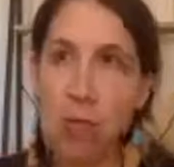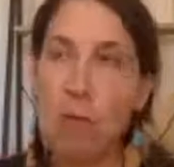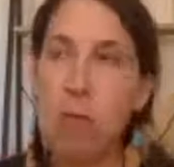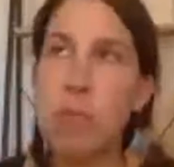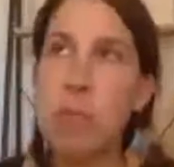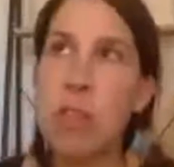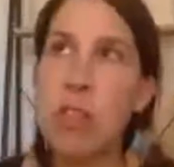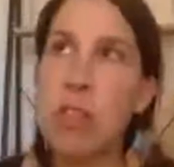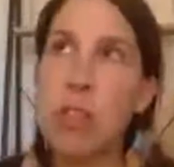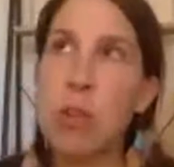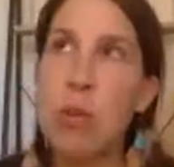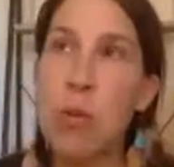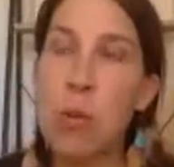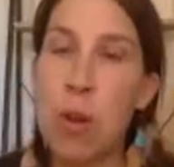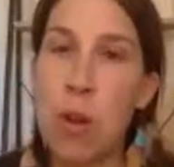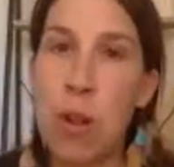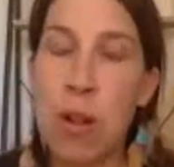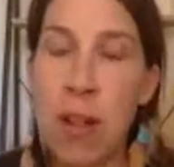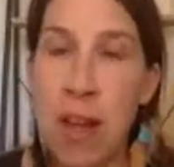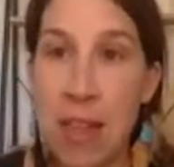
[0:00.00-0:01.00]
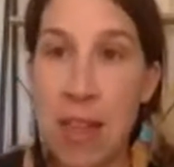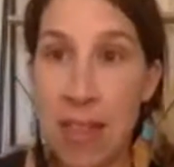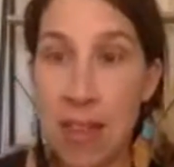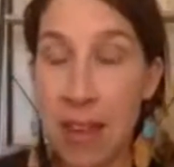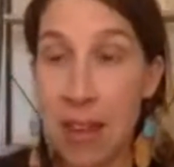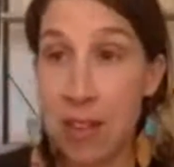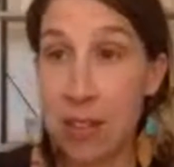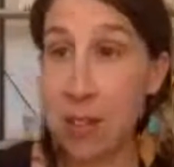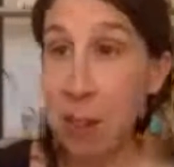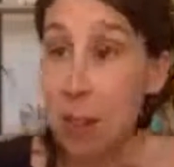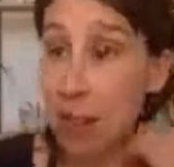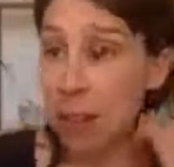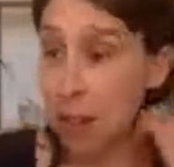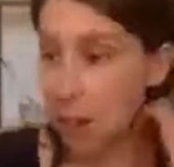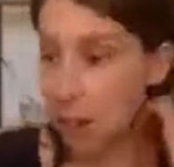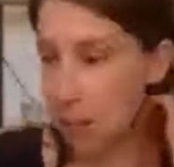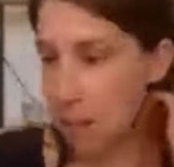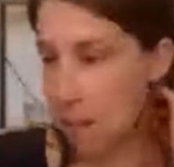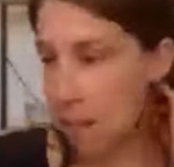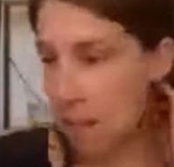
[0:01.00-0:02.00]
the school I think is
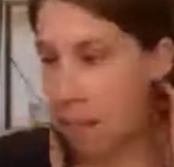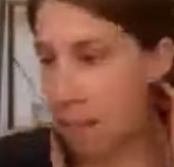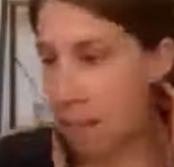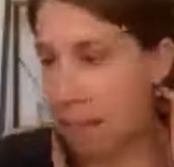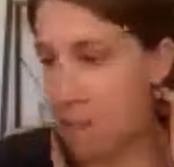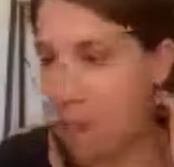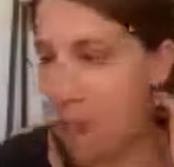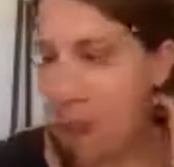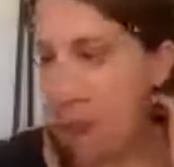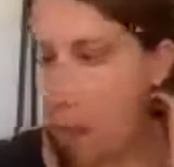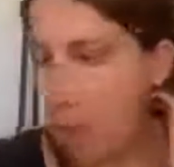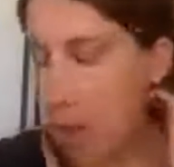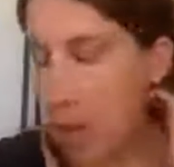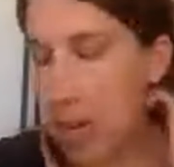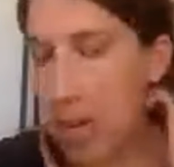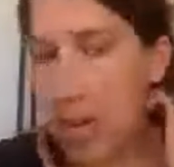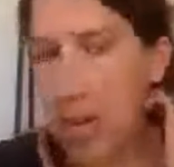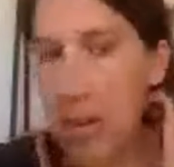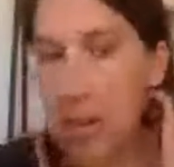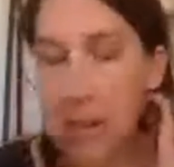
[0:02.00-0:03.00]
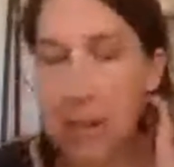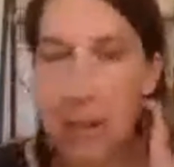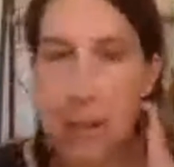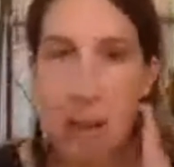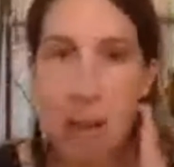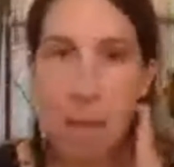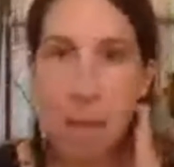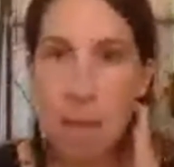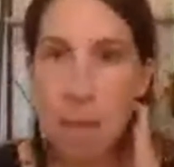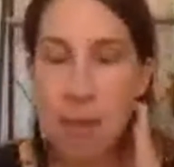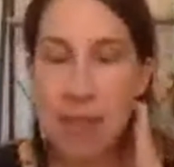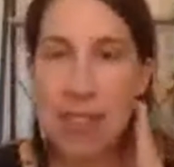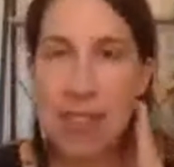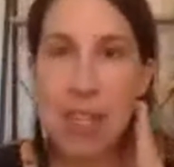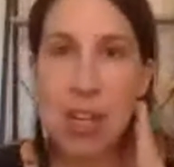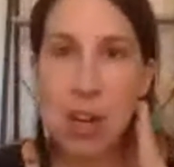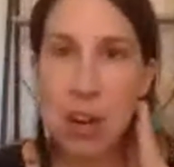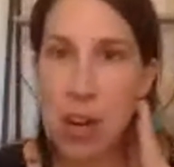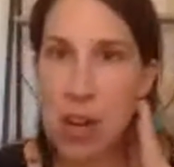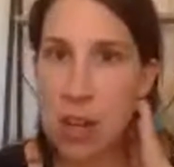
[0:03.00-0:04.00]
awesome, but we needed some
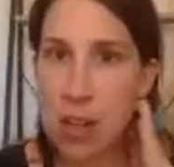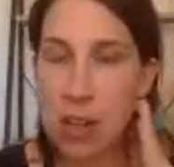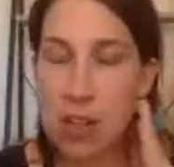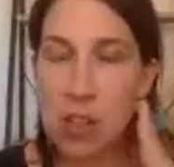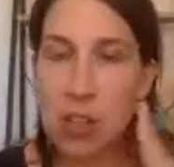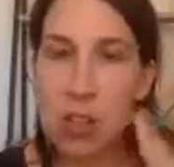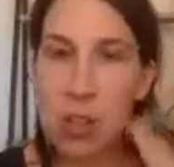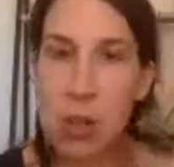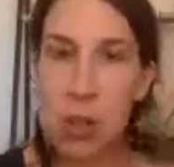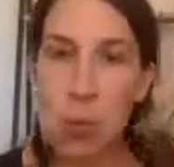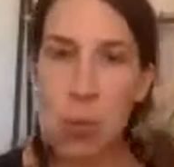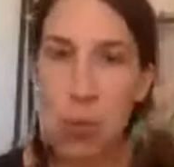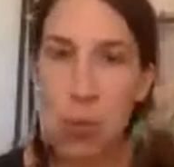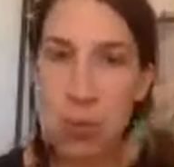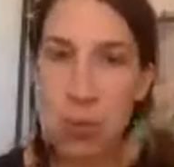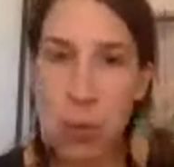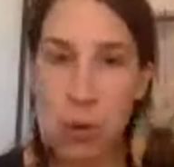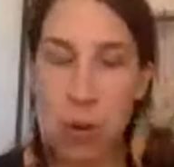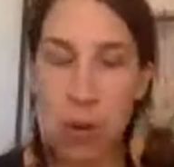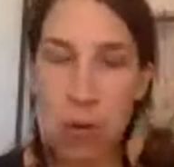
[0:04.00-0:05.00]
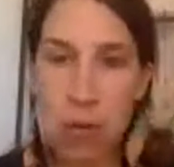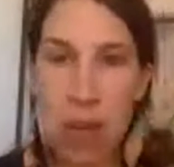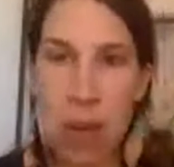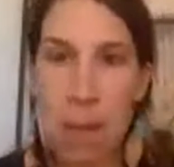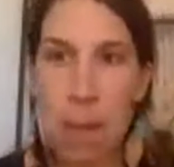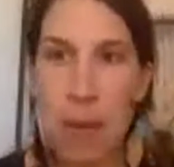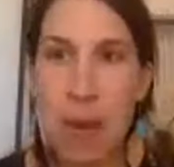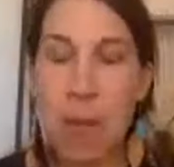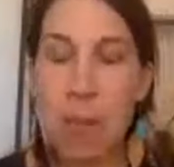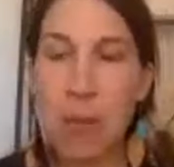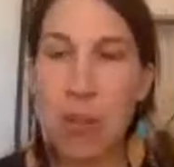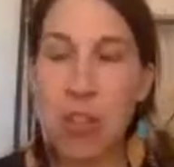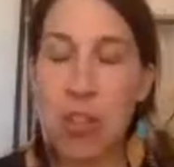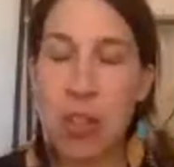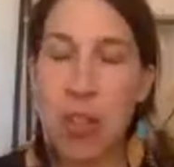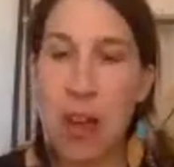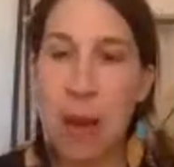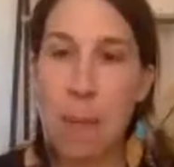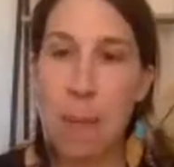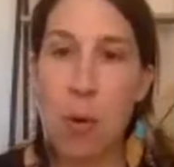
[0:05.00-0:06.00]
materials to sort of get people to
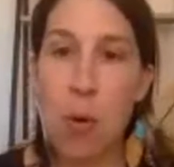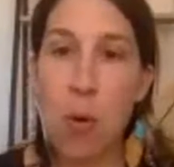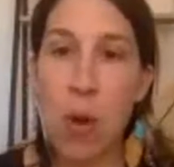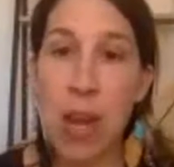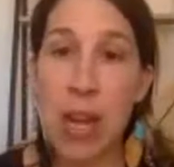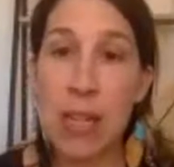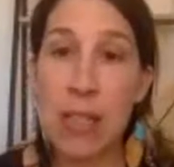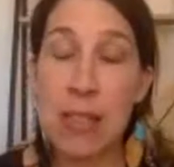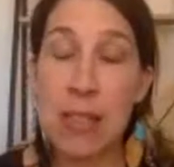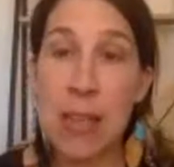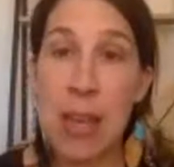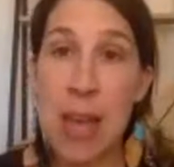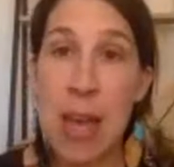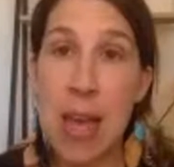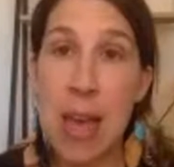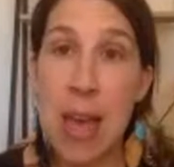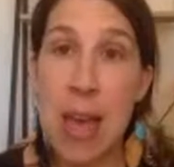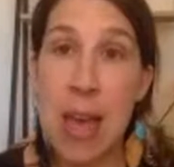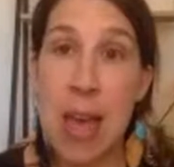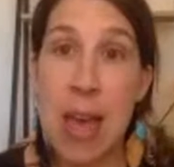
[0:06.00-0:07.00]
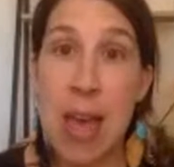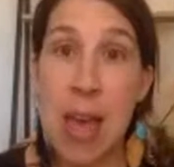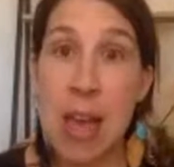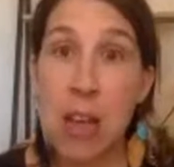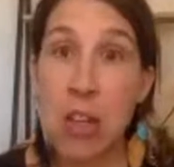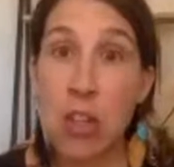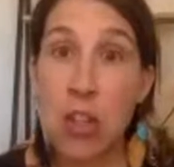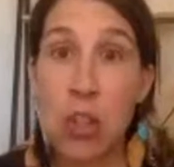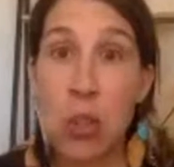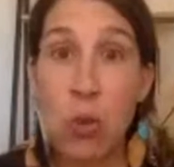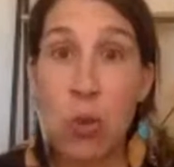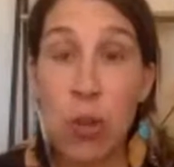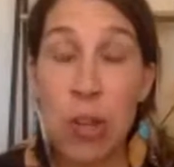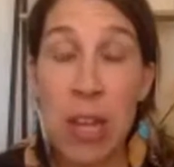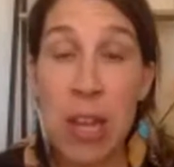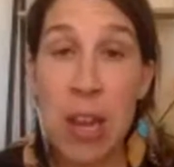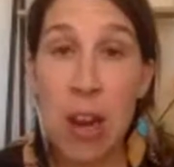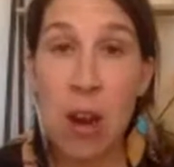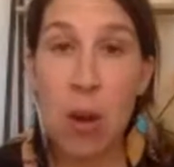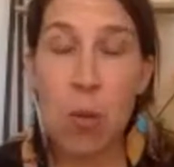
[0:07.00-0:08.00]
that point.
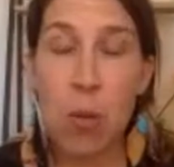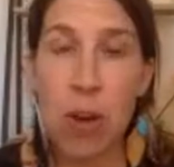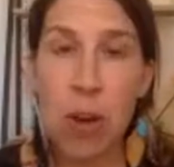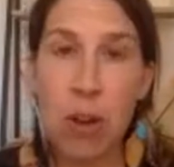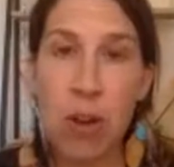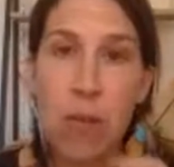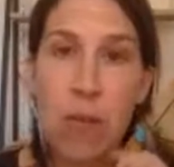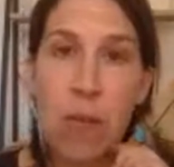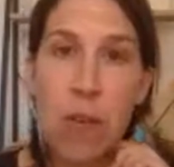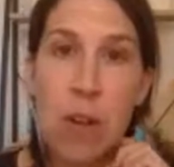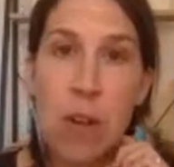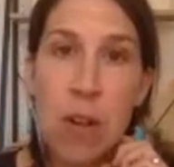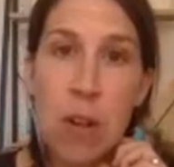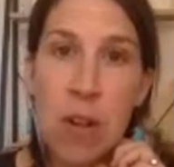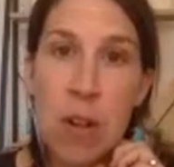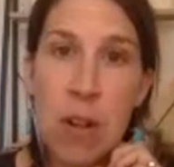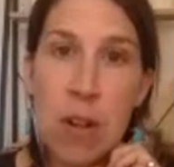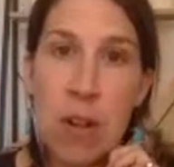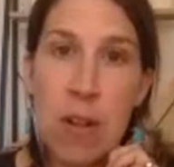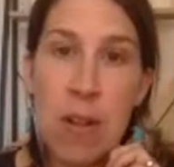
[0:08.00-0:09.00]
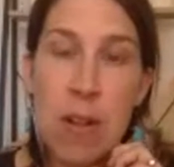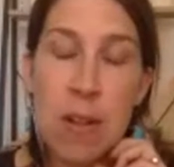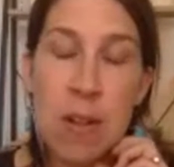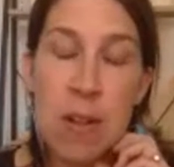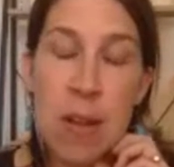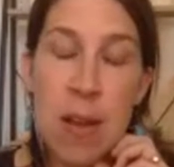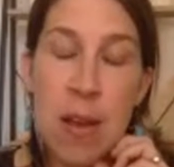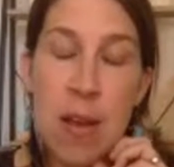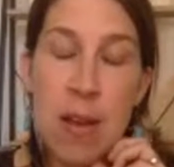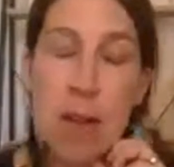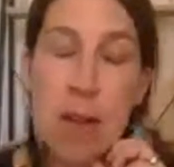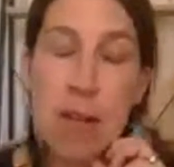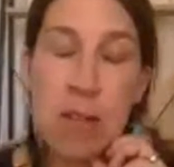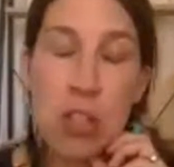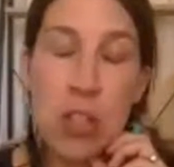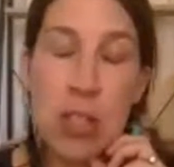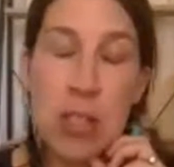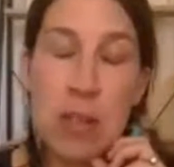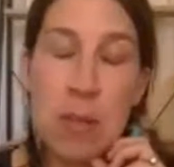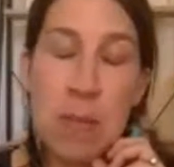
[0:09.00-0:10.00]
Julie, our wonderful,
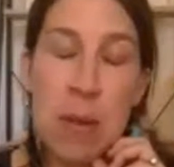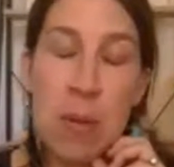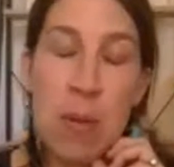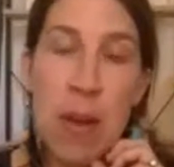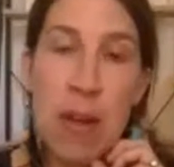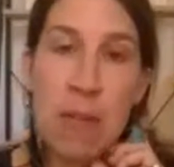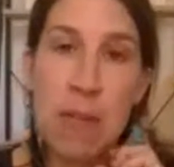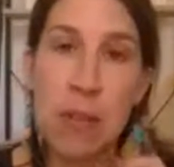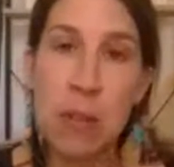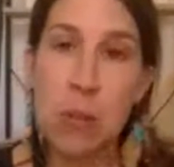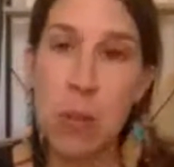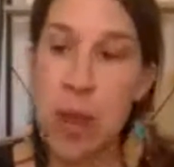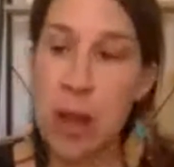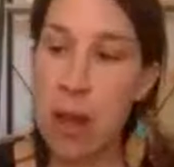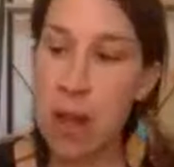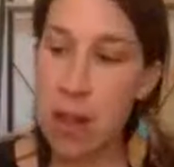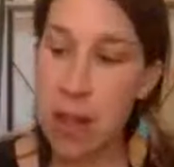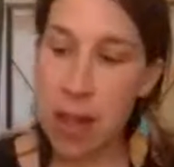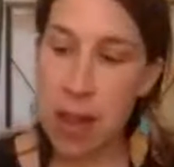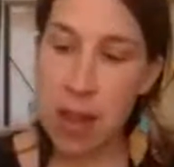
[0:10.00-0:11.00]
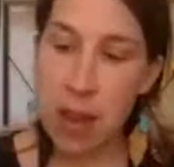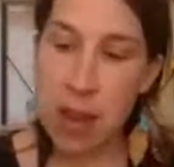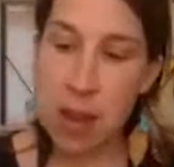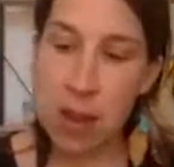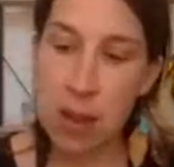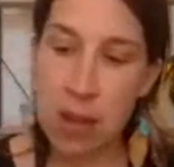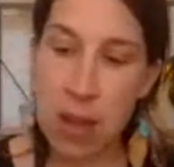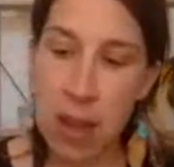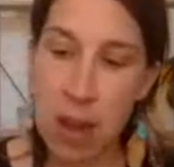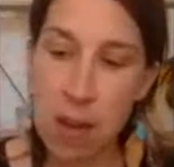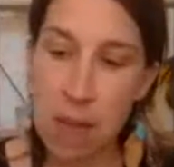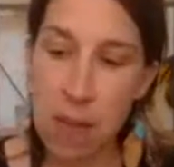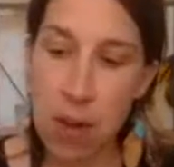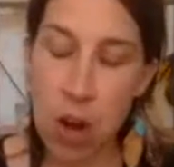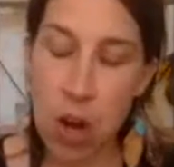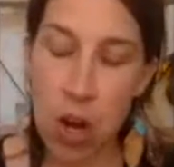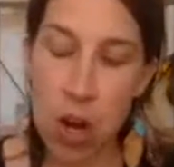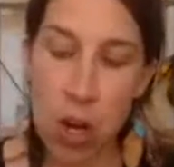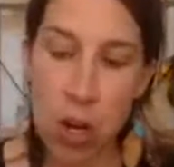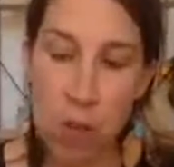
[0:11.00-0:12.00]
she's a midwife as well, and kind of
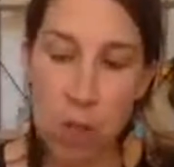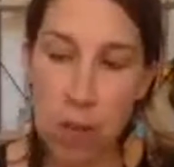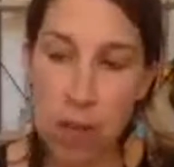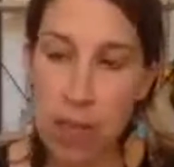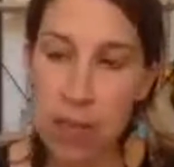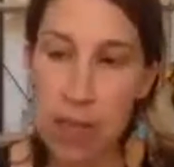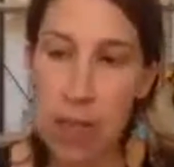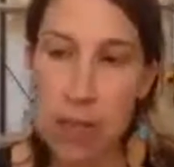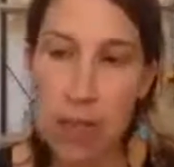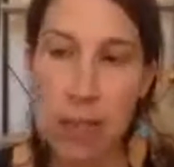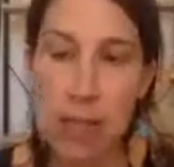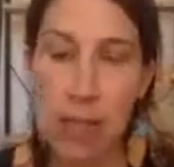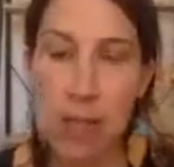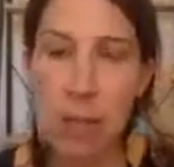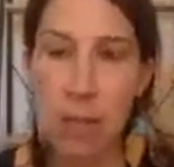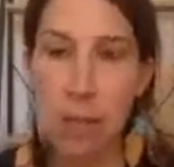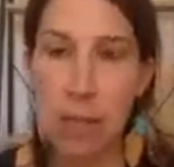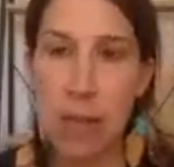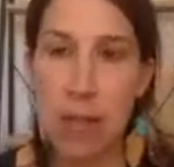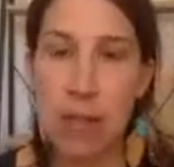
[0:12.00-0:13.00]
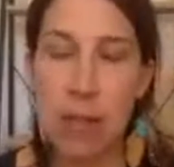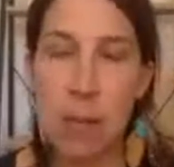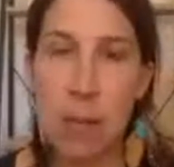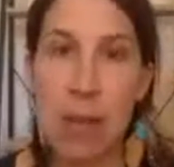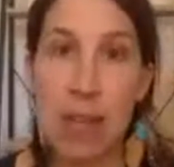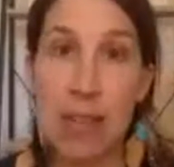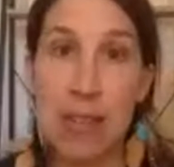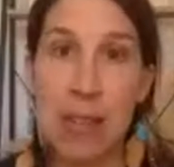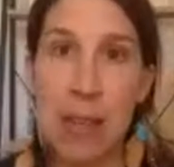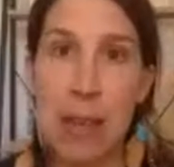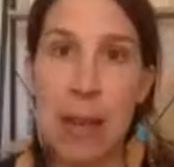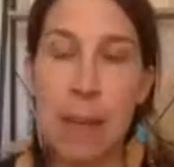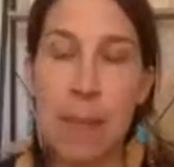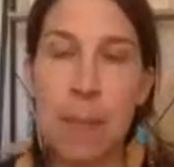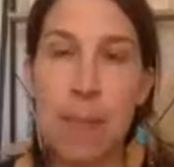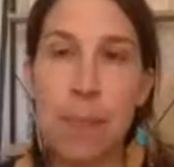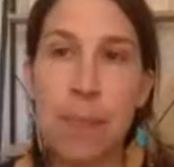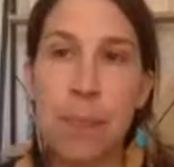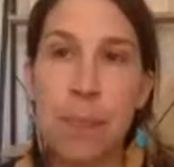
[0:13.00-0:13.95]
our assistant is amazing.